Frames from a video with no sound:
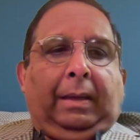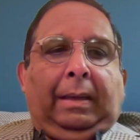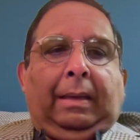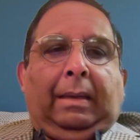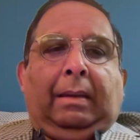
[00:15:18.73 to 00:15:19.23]

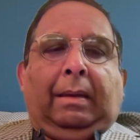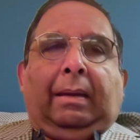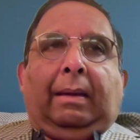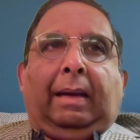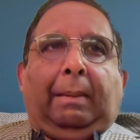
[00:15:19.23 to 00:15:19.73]

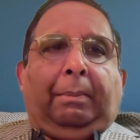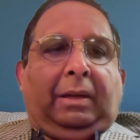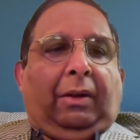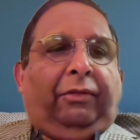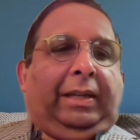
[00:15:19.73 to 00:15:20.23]
I'm
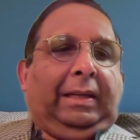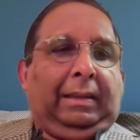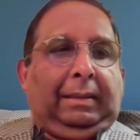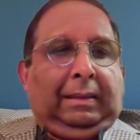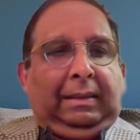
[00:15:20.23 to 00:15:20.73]

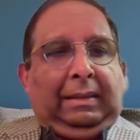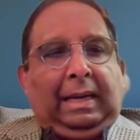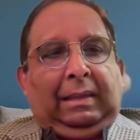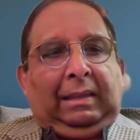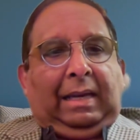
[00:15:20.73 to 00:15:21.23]
confident
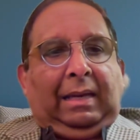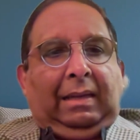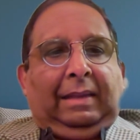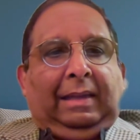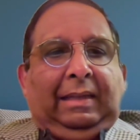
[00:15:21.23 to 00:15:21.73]
that the
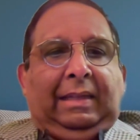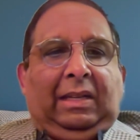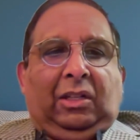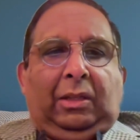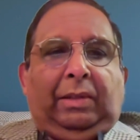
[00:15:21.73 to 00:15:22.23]

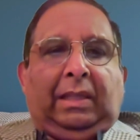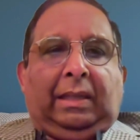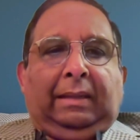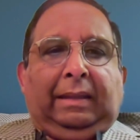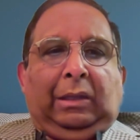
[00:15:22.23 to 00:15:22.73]
dedication will
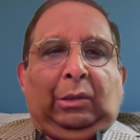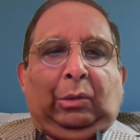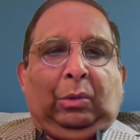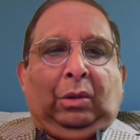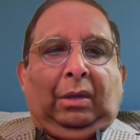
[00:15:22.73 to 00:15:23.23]
continue
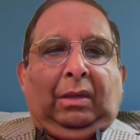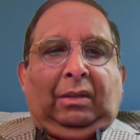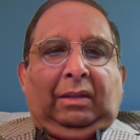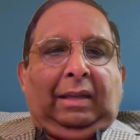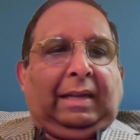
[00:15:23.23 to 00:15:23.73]
to
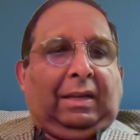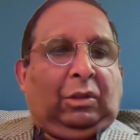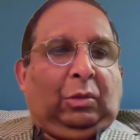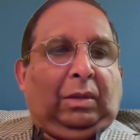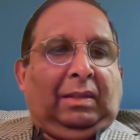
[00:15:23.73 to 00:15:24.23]
steer us
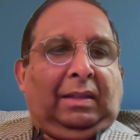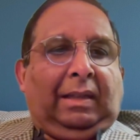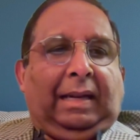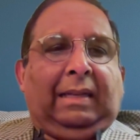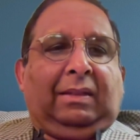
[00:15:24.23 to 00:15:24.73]
towards a
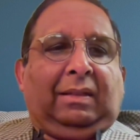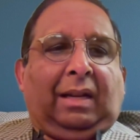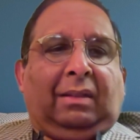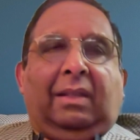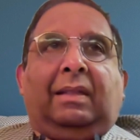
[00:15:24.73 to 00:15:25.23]
greater
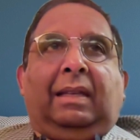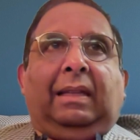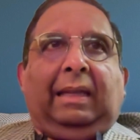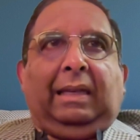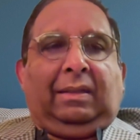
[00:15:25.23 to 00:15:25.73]
success in
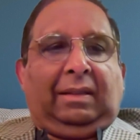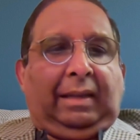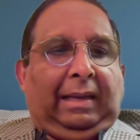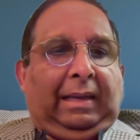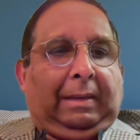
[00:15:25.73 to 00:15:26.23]
the years
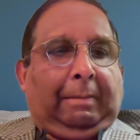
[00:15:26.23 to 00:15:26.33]
ahead.